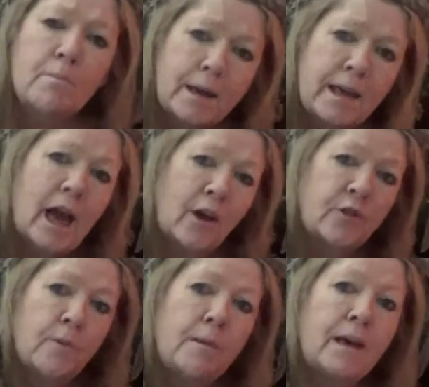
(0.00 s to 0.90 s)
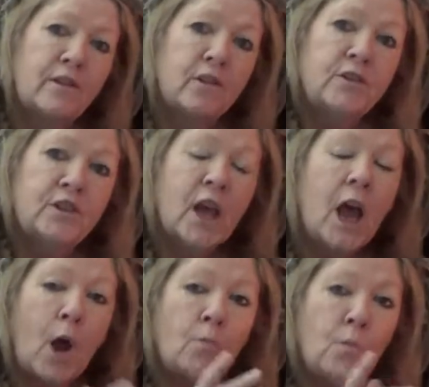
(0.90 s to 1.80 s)
many other methods,
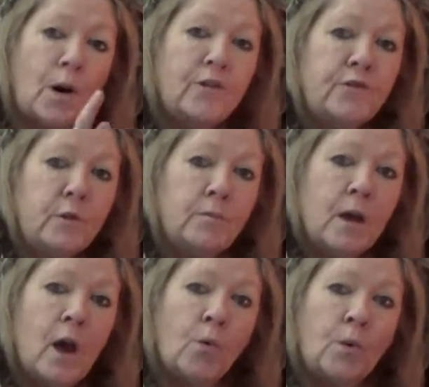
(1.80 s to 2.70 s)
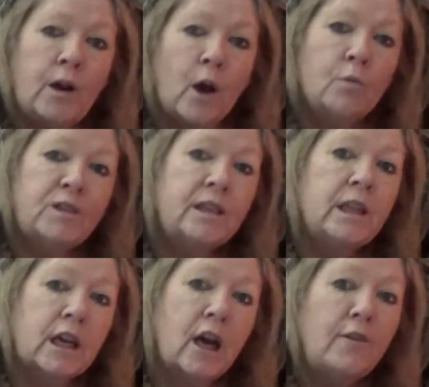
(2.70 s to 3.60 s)
and one of them, when I was in
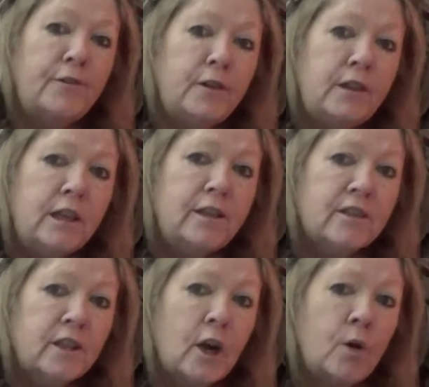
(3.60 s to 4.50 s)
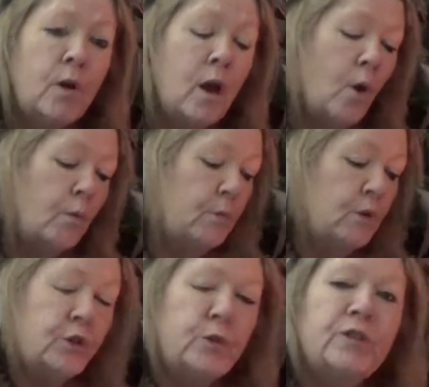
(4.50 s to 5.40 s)
the Coven years ago, we
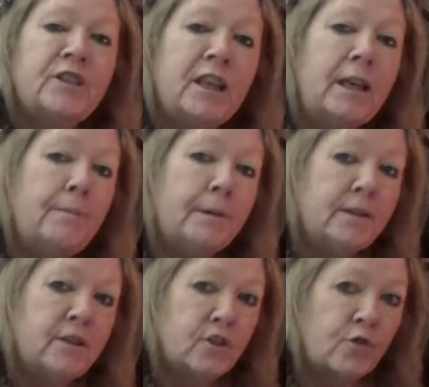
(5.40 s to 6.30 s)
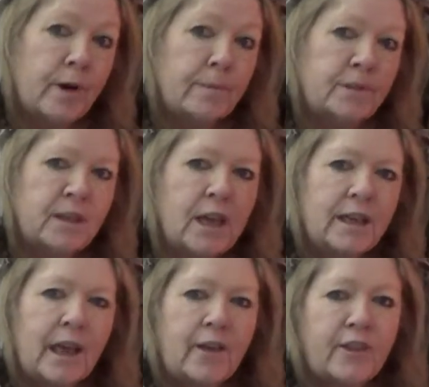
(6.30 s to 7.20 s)
would use Theban script.
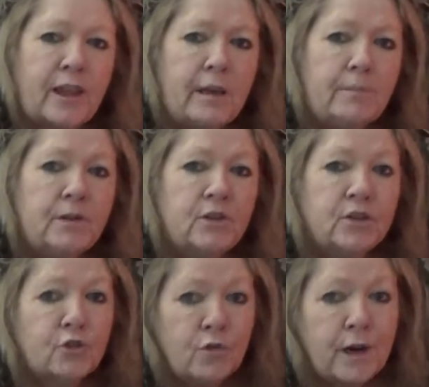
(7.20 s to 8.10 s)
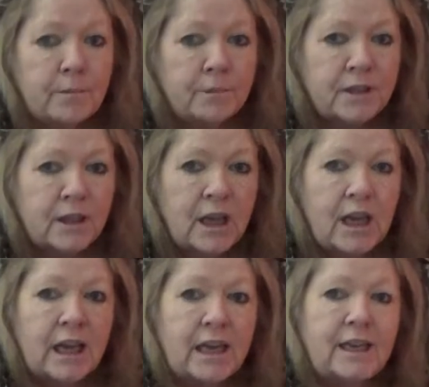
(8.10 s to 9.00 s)
Now, Theban script
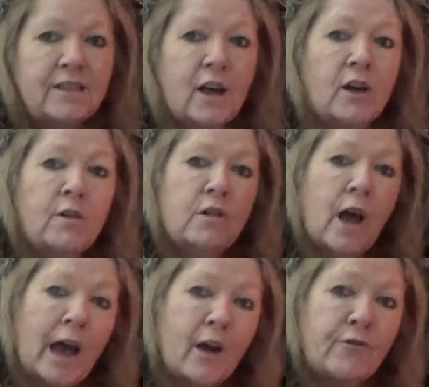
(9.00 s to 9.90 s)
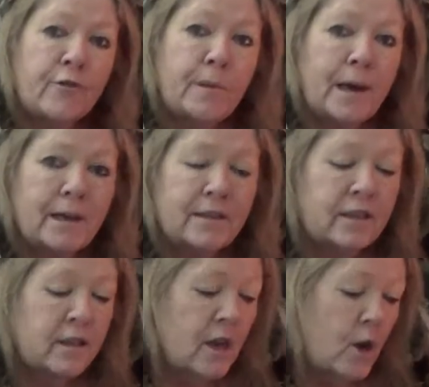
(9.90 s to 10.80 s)
is an
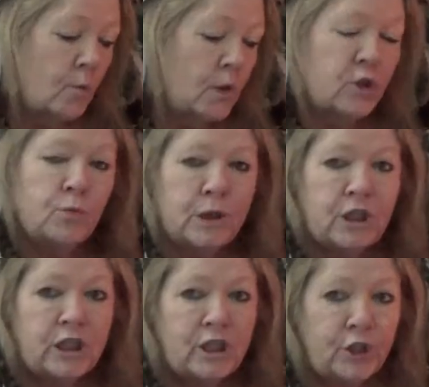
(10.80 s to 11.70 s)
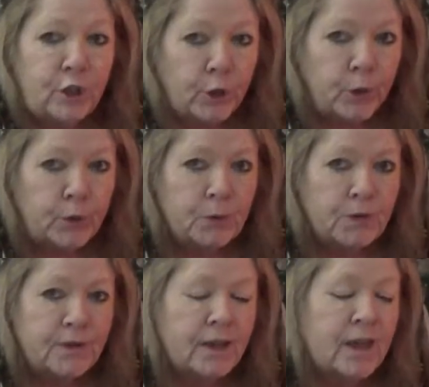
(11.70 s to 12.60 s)
alphabet which witches
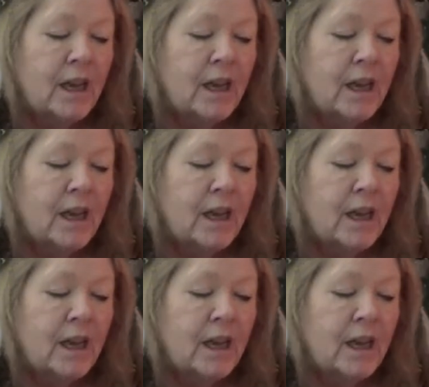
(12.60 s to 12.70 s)
use,